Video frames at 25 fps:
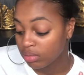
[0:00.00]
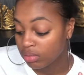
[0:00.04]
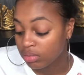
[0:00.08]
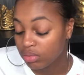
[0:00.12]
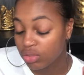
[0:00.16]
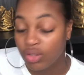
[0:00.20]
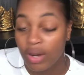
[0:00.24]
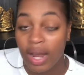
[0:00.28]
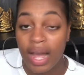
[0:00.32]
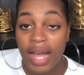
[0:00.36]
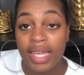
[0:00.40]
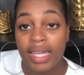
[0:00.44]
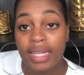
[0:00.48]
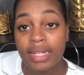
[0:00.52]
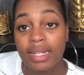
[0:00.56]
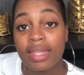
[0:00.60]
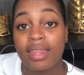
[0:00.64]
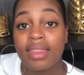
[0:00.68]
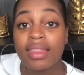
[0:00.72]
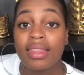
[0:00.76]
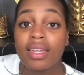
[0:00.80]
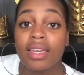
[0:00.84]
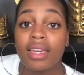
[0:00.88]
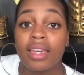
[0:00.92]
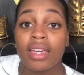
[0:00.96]
try
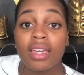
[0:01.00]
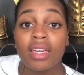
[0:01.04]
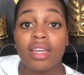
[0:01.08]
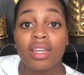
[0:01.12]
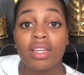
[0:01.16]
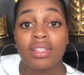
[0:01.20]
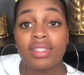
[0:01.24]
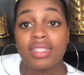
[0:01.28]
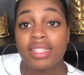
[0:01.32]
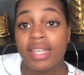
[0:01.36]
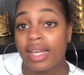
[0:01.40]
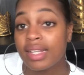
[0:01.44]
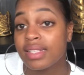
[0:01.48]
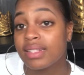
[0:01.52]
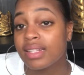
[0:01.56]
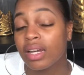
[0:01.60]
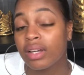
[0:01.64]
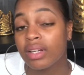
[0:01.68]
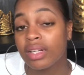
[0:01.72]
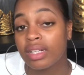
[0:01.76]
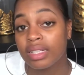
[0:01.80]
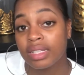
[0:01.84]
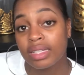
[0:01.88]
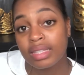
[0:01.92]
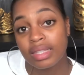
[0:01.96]
anything, test
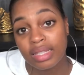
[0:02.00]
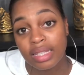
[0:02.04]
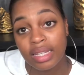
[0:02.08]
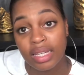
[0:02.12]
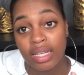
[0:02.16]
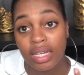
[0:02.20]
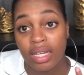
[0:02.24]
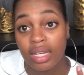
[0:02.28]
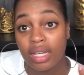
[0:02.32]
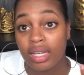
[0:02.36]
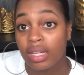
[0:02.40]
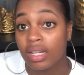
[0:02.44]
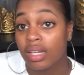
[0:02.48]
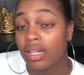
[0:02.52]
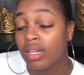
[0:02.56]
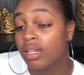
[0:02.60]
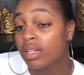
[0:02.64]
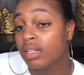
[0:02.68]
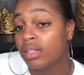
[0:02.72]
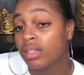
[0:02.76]
out anything,